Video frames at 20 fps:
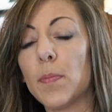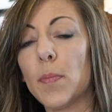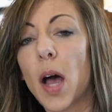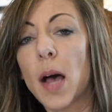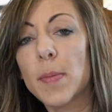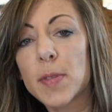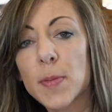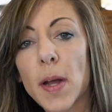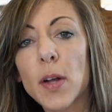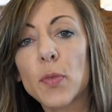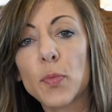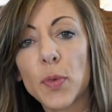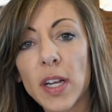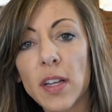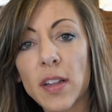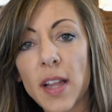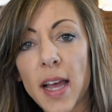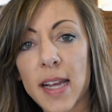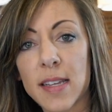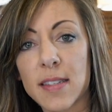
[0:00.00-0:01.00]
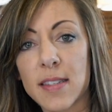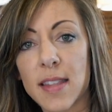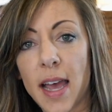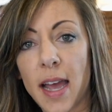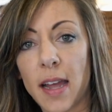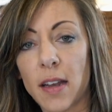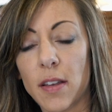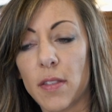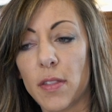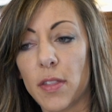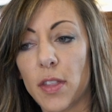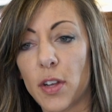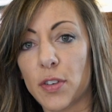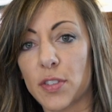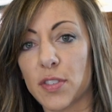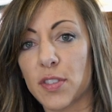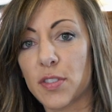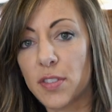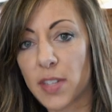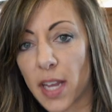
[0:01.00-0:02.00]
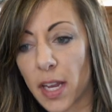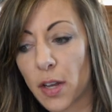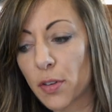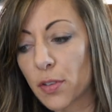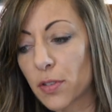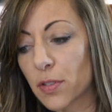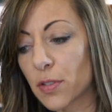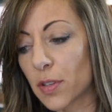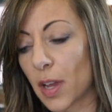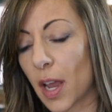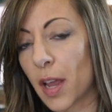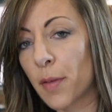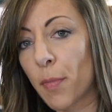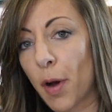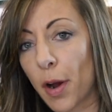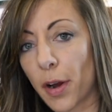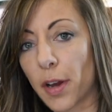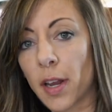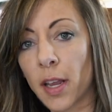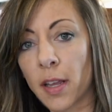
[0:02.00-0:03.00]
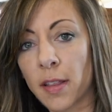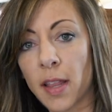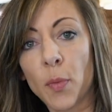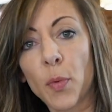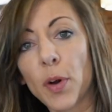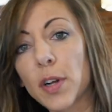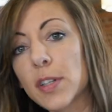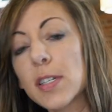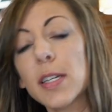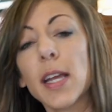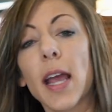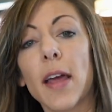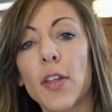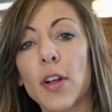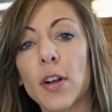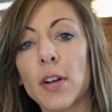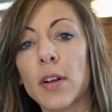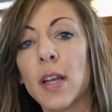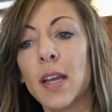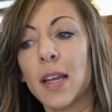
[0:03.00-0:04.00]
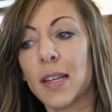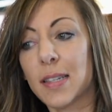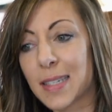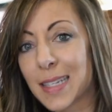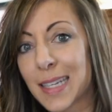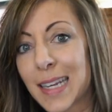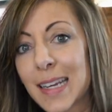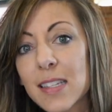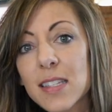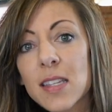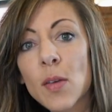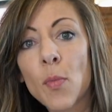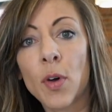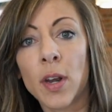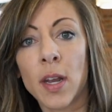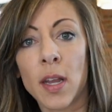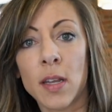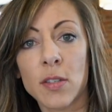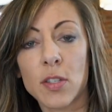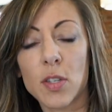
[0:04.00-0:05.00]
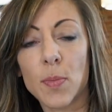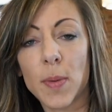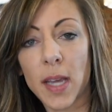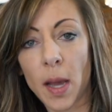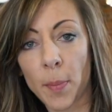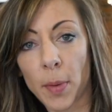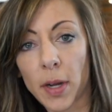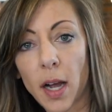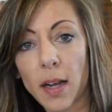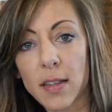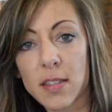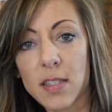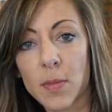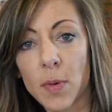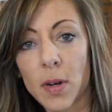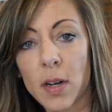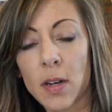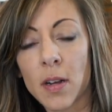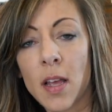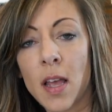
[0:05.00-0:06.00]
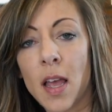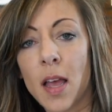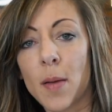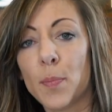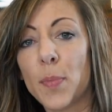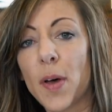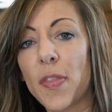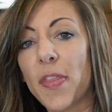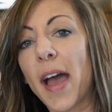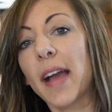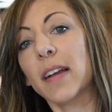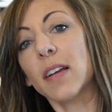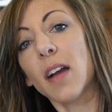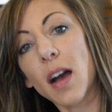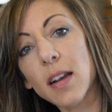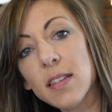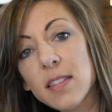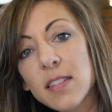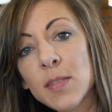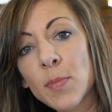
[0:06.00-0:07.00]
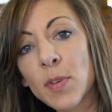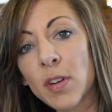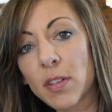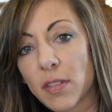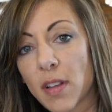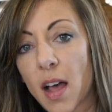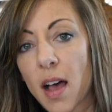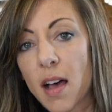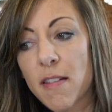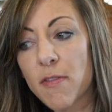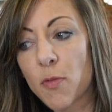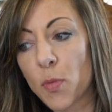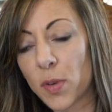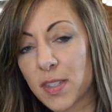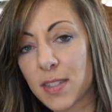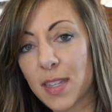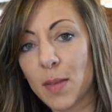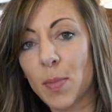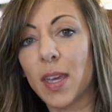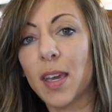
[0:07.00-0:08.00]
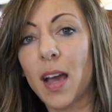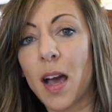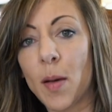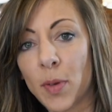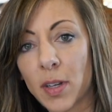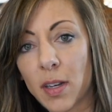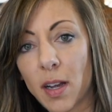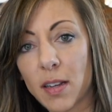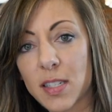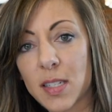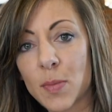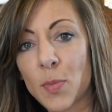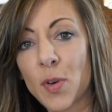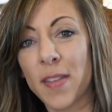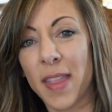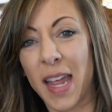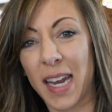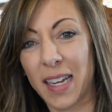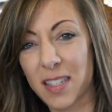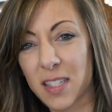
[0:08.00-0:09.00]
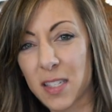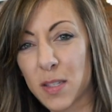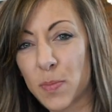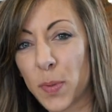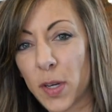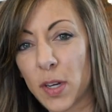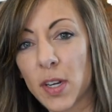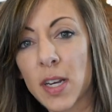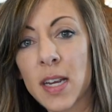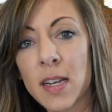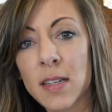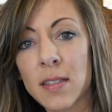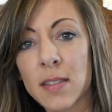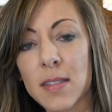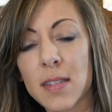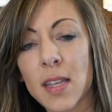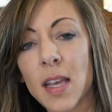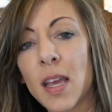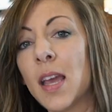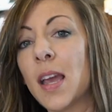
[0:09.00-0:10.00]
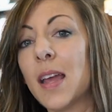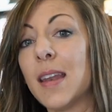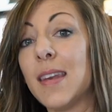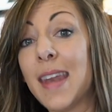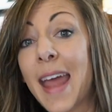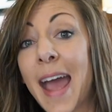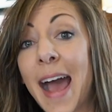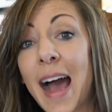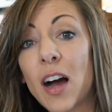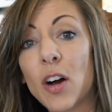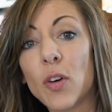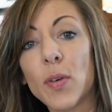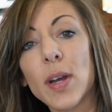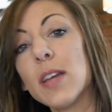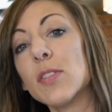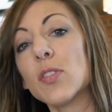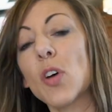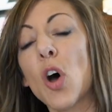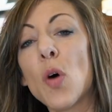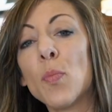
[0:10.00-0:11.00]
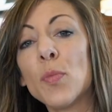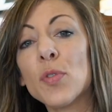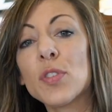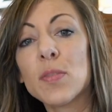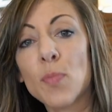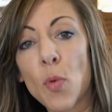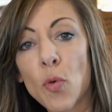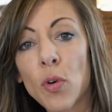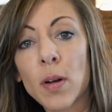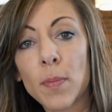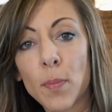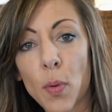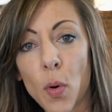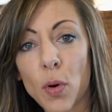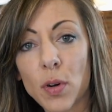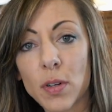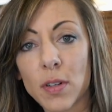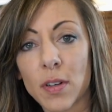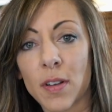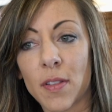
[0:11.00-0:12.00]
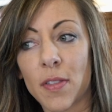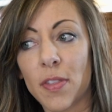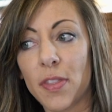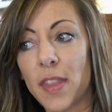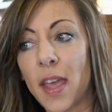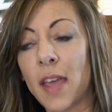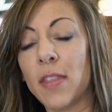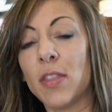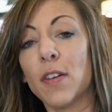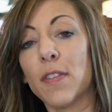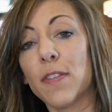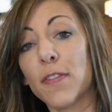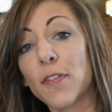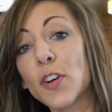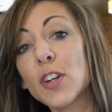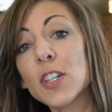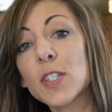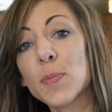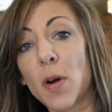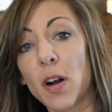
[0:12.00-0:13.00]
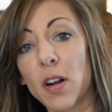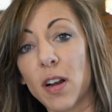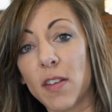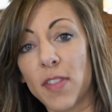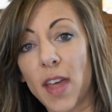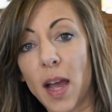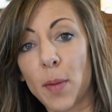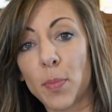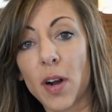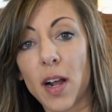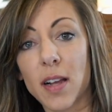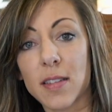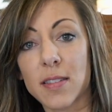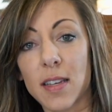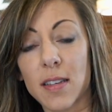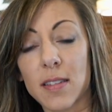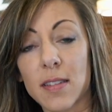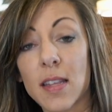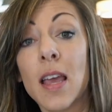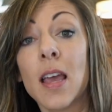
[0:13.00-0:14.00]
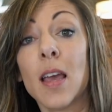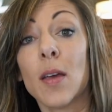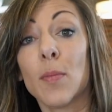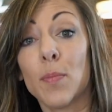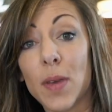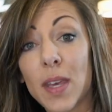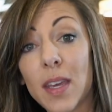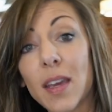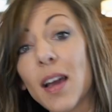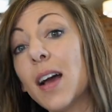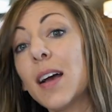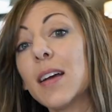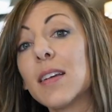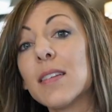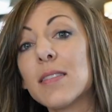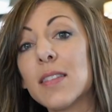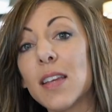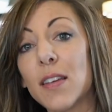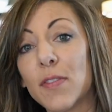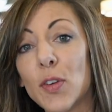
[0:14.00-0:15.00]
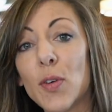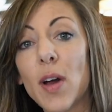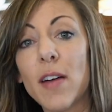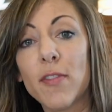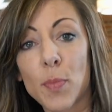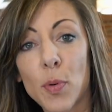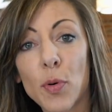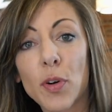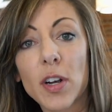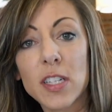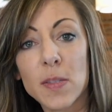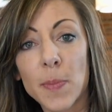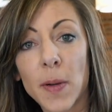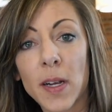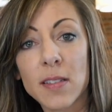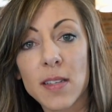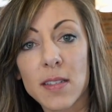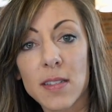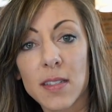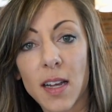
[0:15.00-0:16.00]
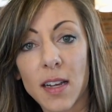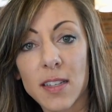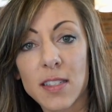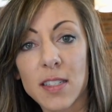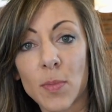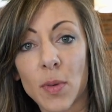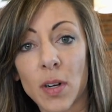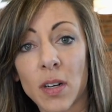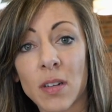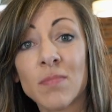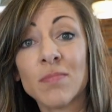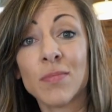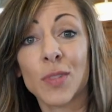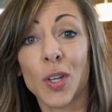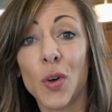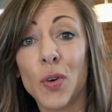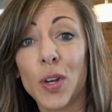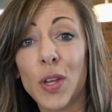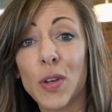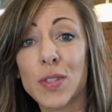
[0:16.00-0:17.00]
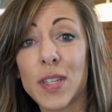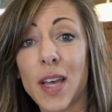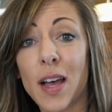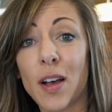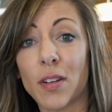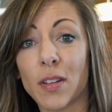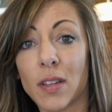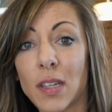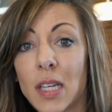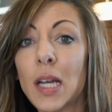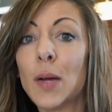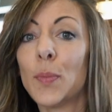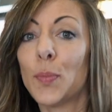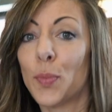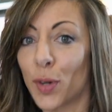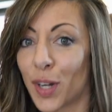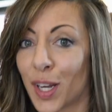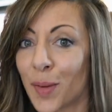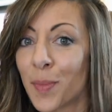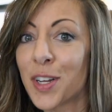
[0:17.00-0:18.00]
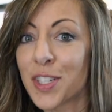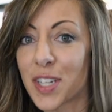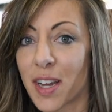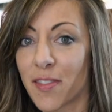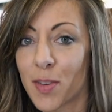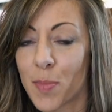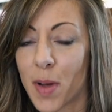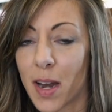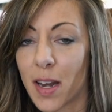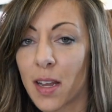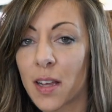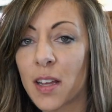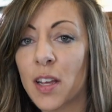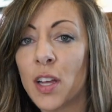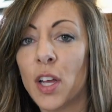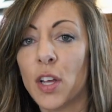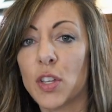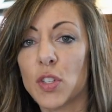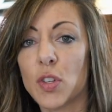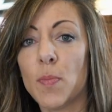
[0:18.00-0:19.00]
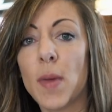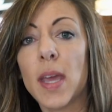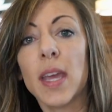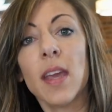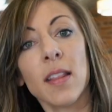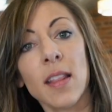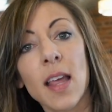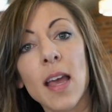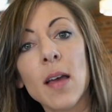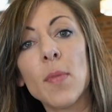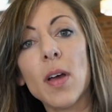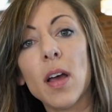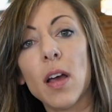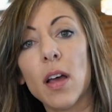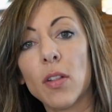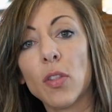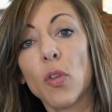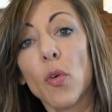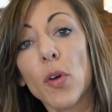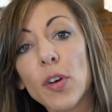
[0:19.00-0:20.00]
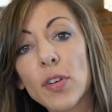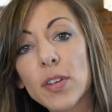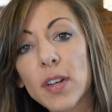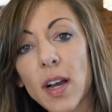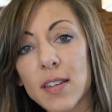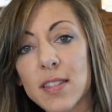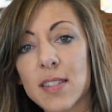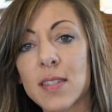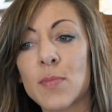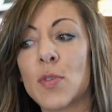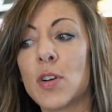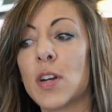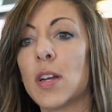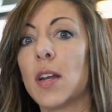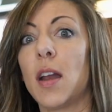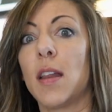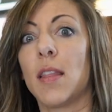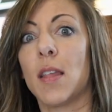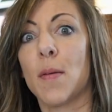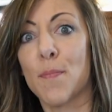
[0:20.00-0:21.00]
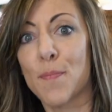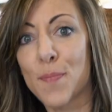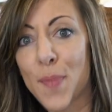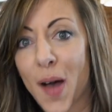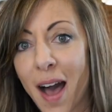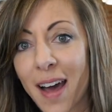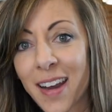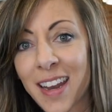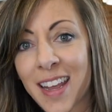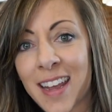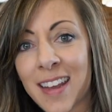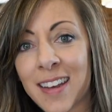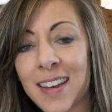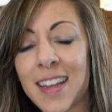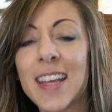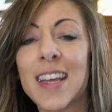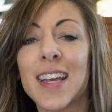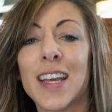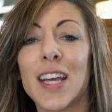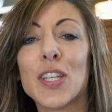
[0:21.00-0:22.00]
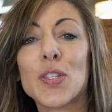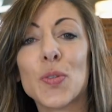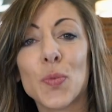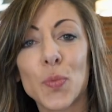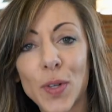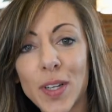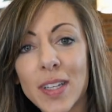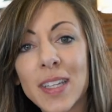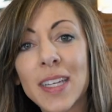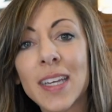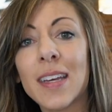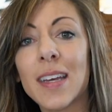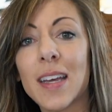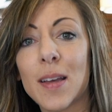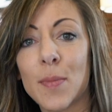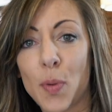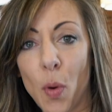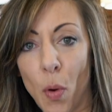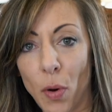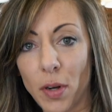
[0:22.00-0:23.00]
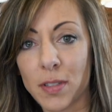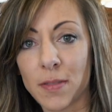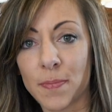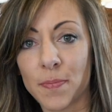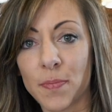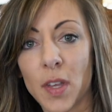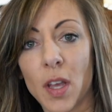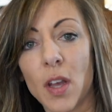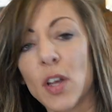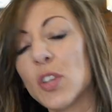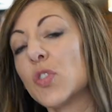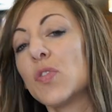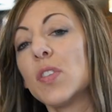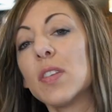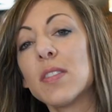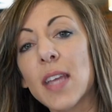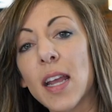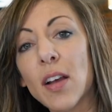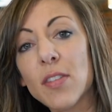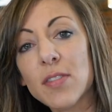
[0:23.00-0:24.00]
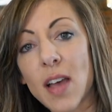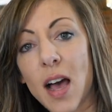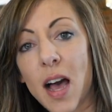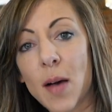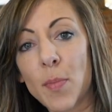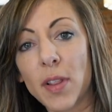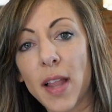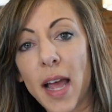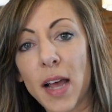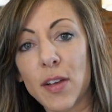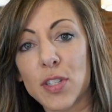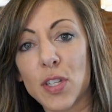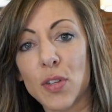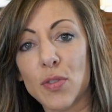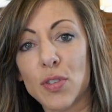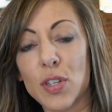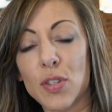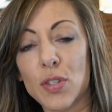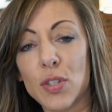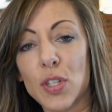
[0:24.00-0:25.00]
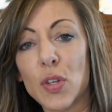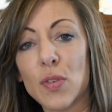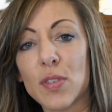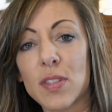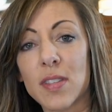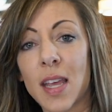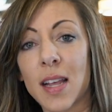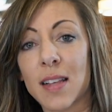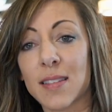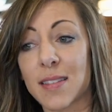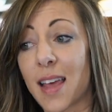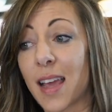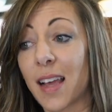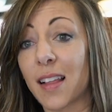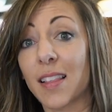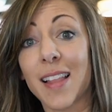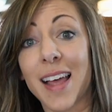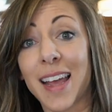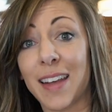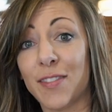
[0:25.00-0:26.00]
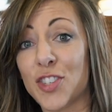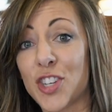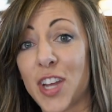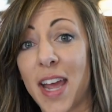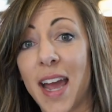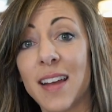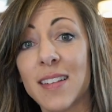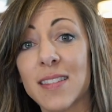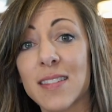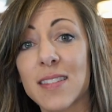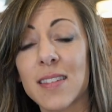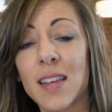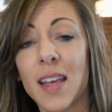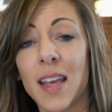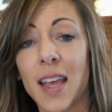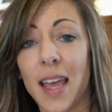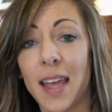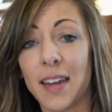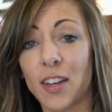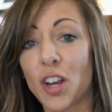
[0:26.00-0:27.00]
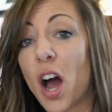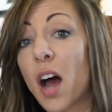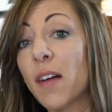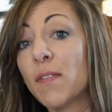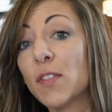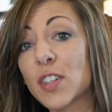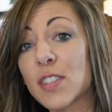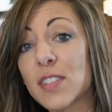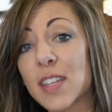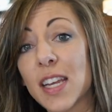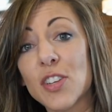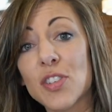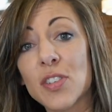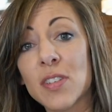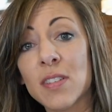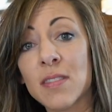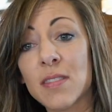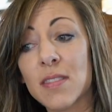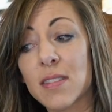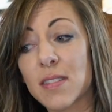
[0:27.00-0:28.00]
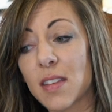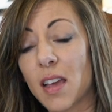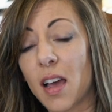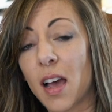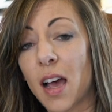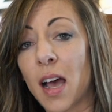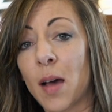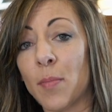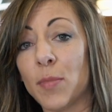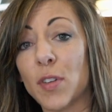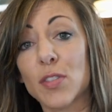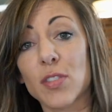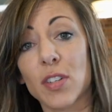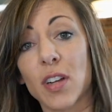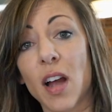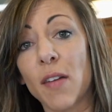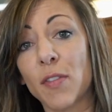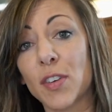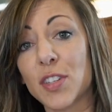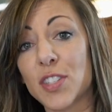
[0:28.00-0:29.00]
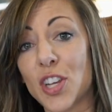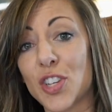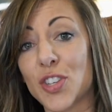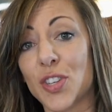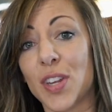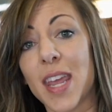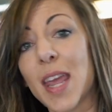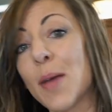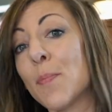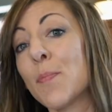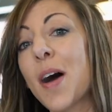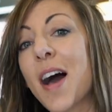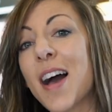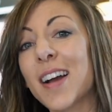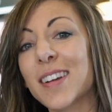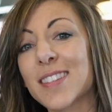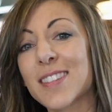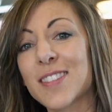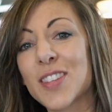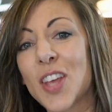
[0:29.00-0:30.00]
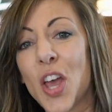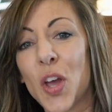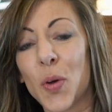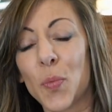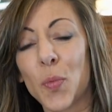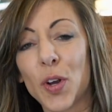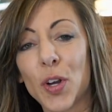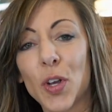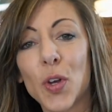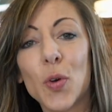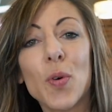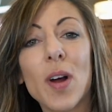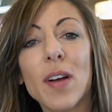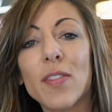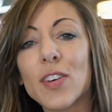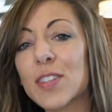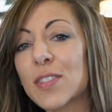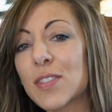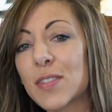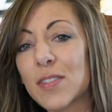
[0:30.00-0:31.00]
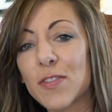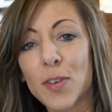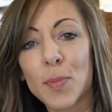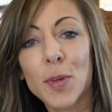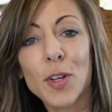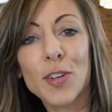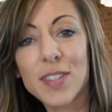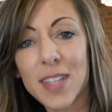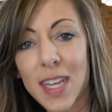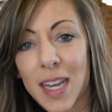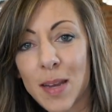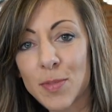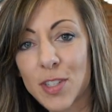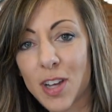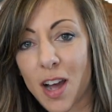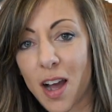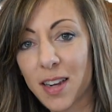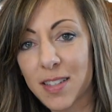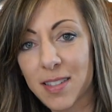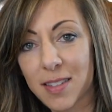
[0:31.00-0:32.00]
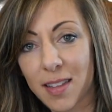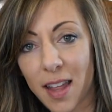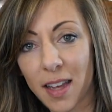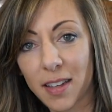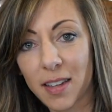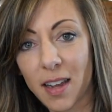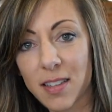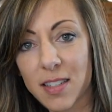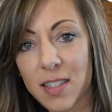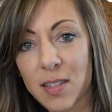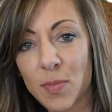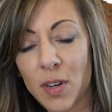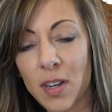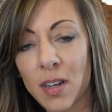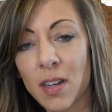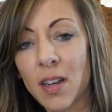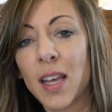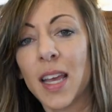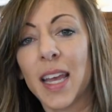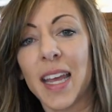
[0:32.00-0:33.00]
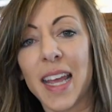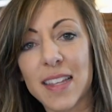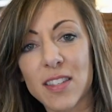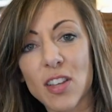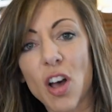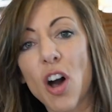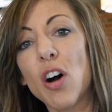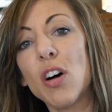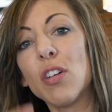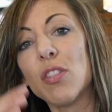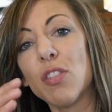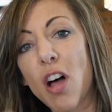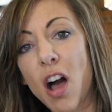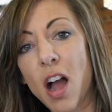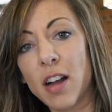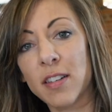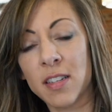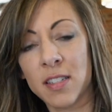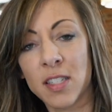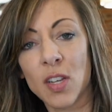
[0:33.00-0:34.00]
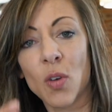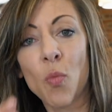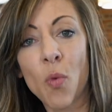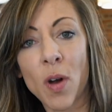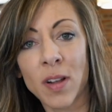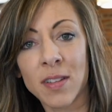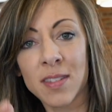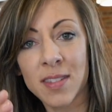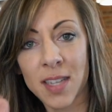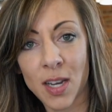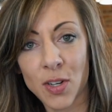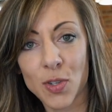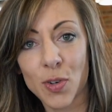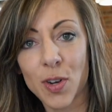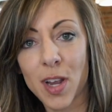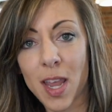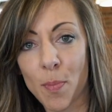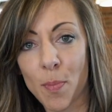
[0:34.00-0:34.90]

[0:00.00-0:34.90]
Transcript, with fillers: HubSpot realized that there's sales and marketing and they work together to get someone in to become a customer. But that customer love, once they become a customer and that experience, now is almost more important than the first part of that process. Because if you have a poor experience as a customer, who do you tell? pretty much everybody. So making them a loyal customer and getting them bought in is really important. So the Sales Hub allows you to use things like live chats and conversations. Um, there's a conversation inbox where whoever from your team talks to that customer, it's all logged into one central